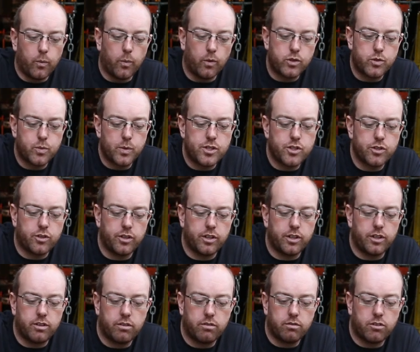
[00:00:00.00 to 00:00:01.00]
Once we
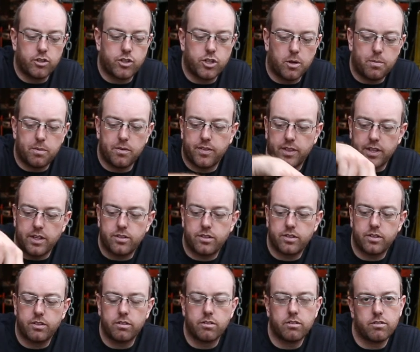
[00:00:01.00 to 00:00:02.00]
join the top of
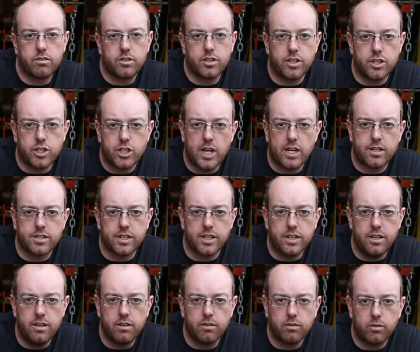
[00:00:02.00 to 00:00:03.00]
this to the
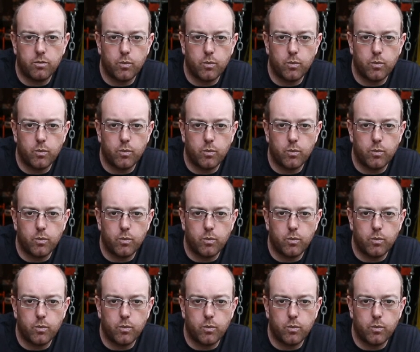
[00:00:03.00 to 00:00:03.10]
chassis,